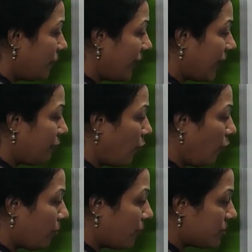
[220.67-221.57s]
we have
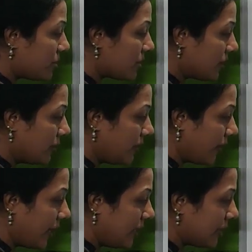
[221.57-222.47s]
hormones,
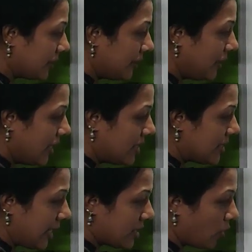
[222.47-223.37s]
right?
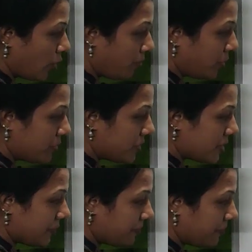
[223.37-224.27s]
Sex
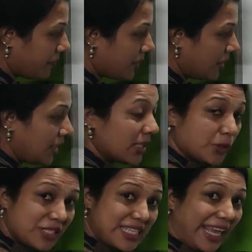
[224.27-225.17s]
hormones. Now,
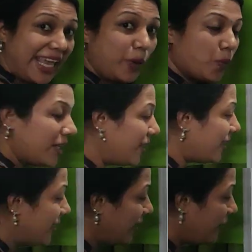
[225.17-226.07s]
the second word,
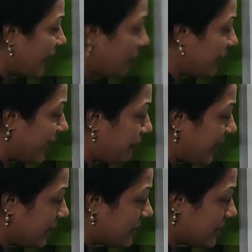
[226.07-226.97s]
we have
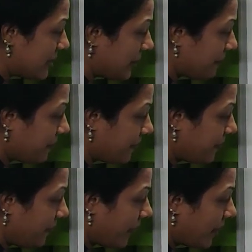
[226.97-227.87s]
gametes,
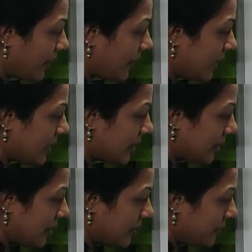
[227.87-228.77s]
right?
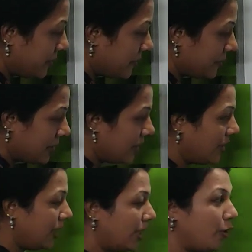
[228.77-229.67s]

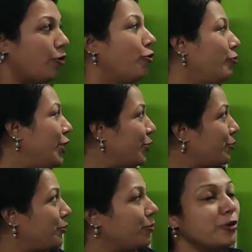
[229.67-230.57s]
Now, when
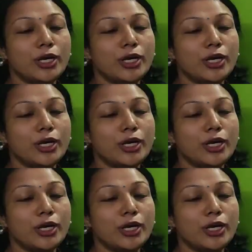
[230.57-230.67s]
you